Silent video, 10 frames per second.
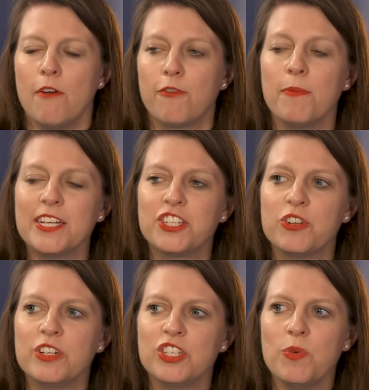for my
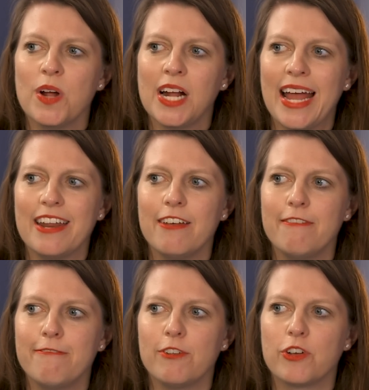students who are kind
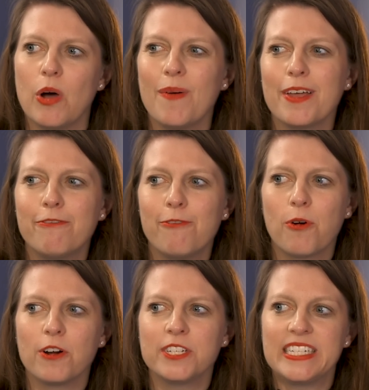of going
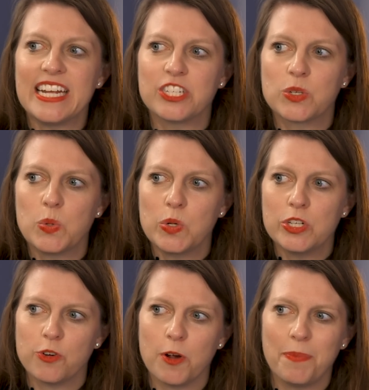for state
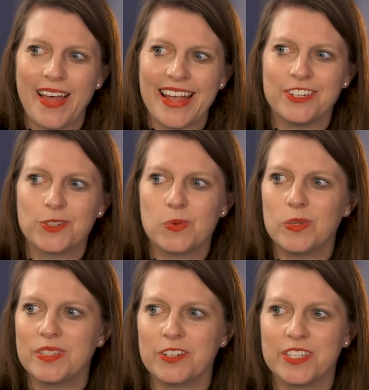schools or applying to
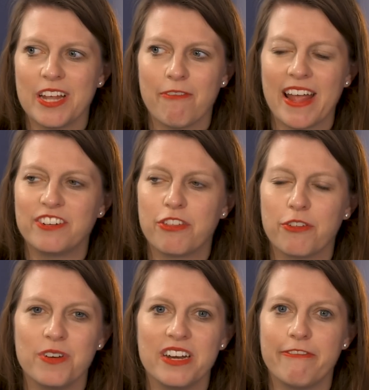schools that are, say, ranked
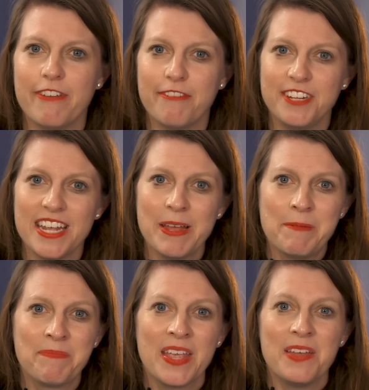30 to 50.
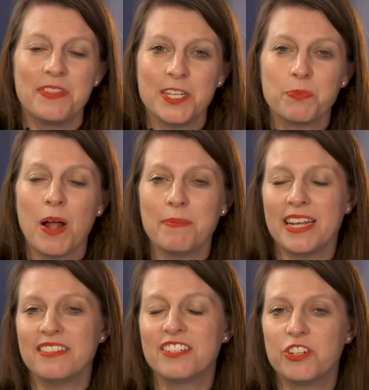This prompt
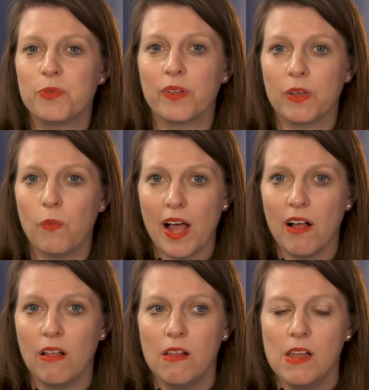tends to do really
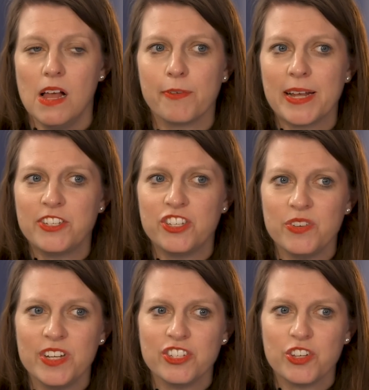well. For my
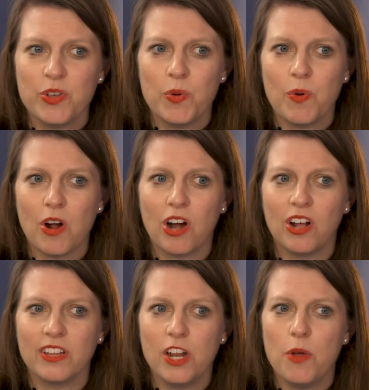students who are
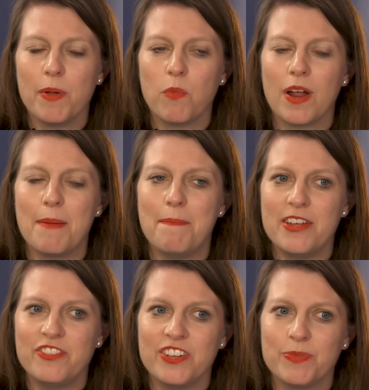a little bit more
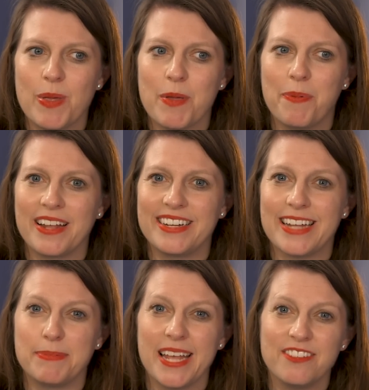ambitious, maybe applying to
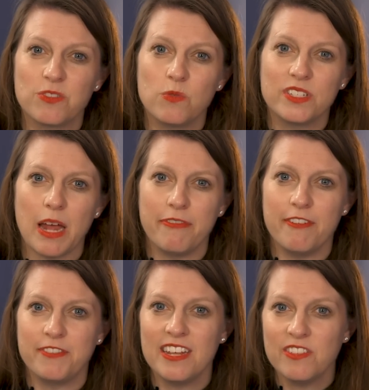top 10 schools, top
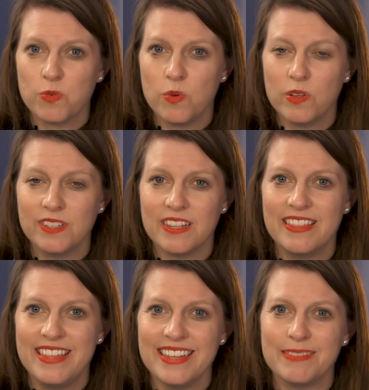15 schools,
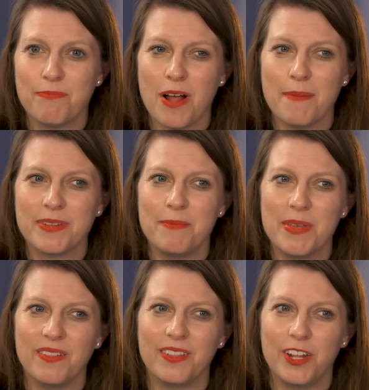this prompt can
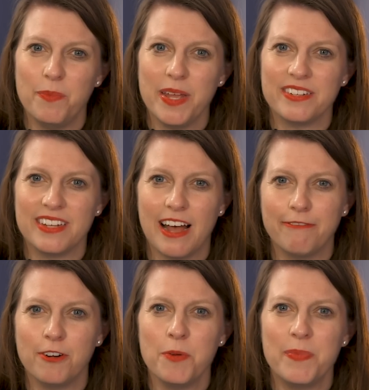be a little bit
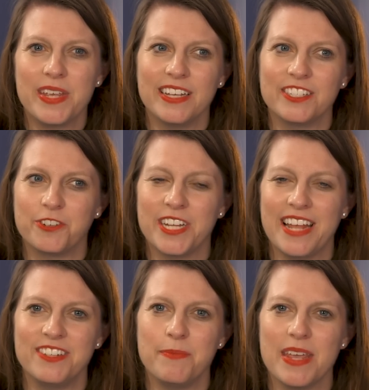tougher because there
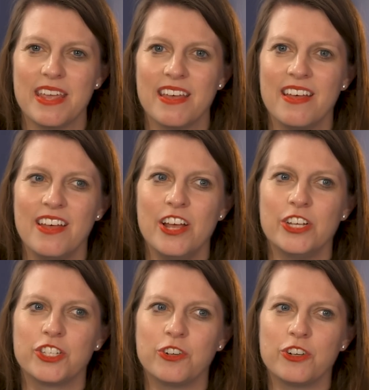tends to be
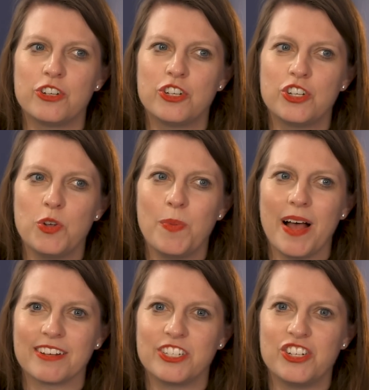certain
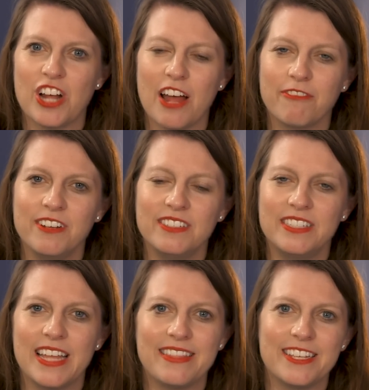shoebox genres
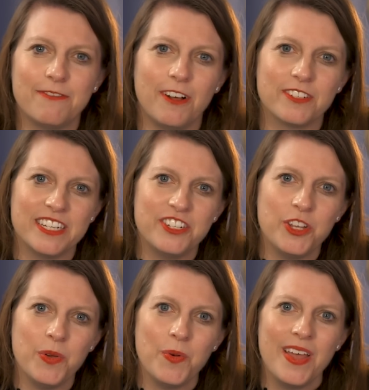that this falls
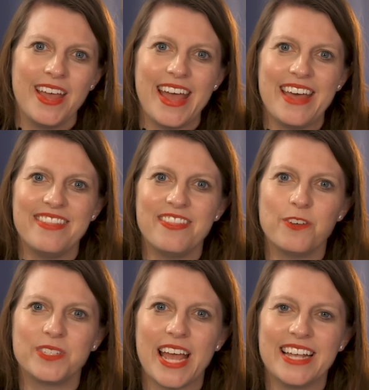into, and then
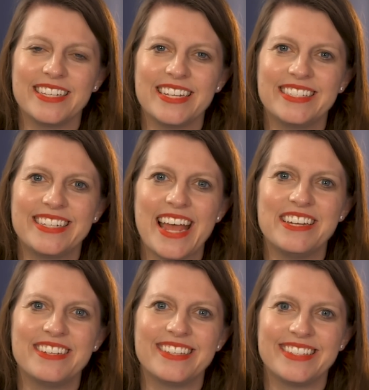those essays
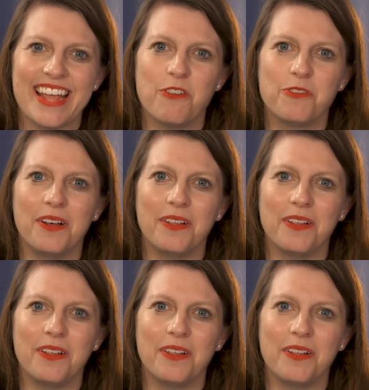tend to sound